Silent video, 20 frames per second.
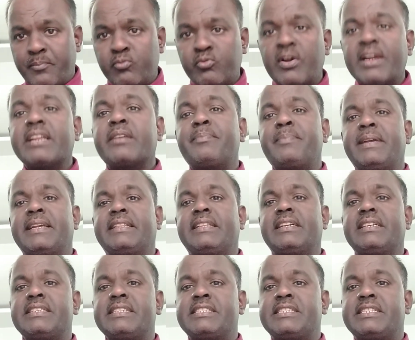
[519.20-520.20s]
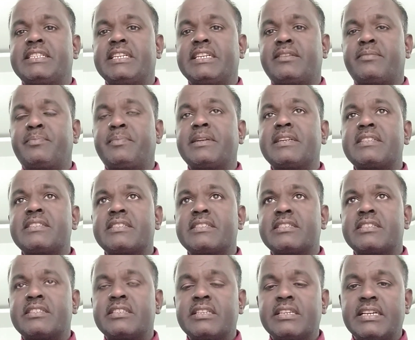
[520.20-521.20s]
work method
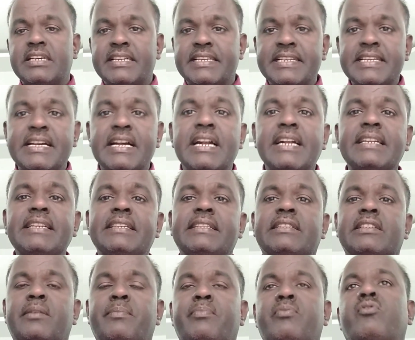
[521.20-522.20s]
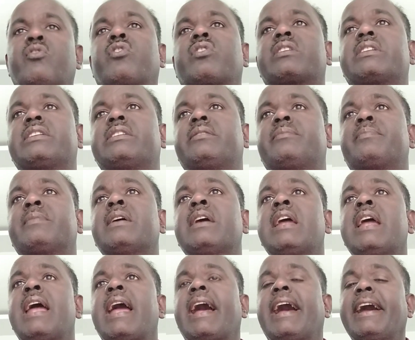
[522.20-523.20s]
statements regarding the forklift.
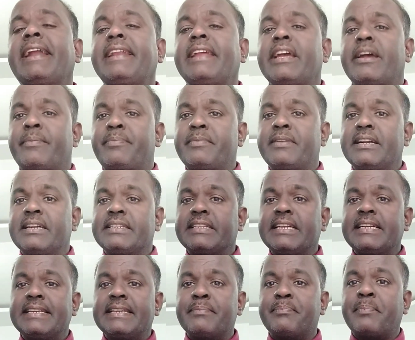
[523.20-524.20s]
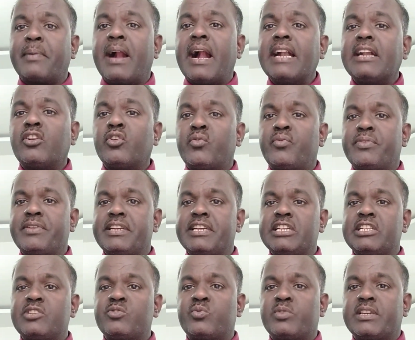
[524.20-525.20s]
And after that, part of
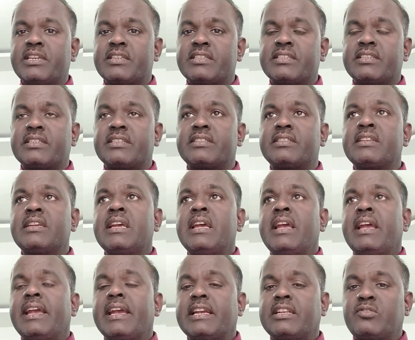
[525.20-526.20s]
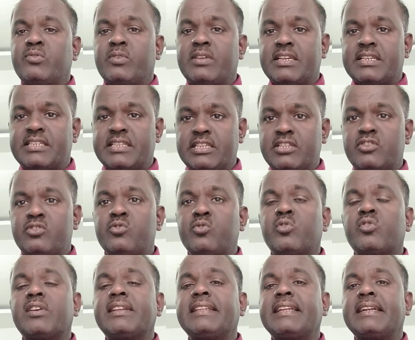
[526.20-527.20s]
educations, that
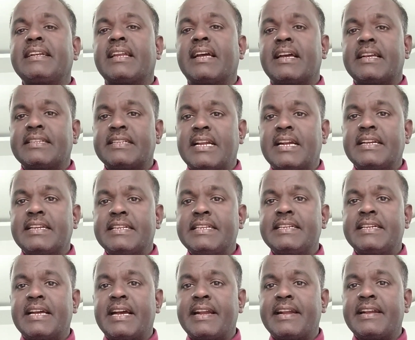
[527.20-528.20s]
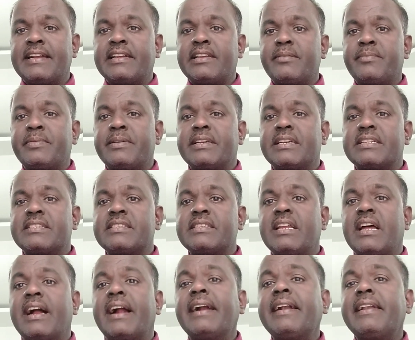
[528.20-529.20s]
hazard identification,
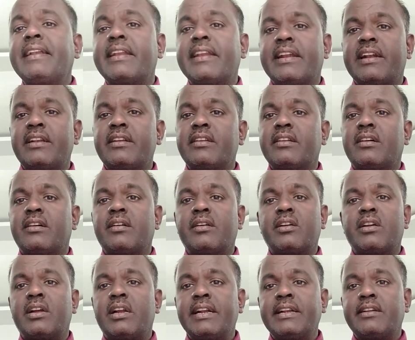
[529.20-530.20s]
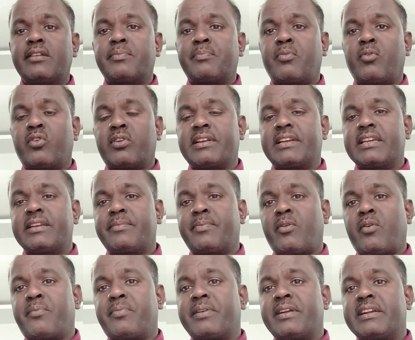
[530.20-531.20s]
untrained and forklift
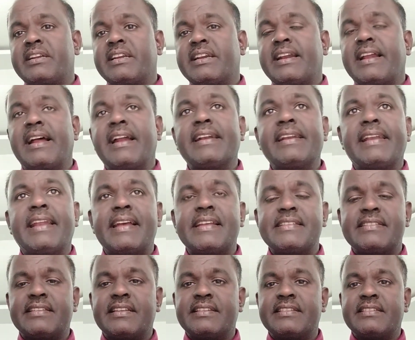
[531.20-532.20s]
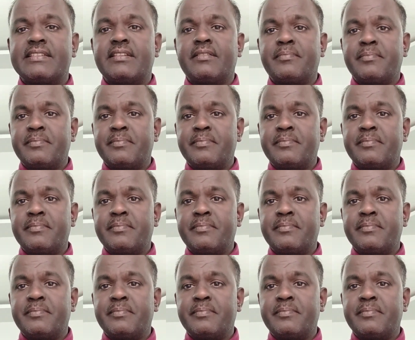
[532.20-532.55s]
operator, unlicensed,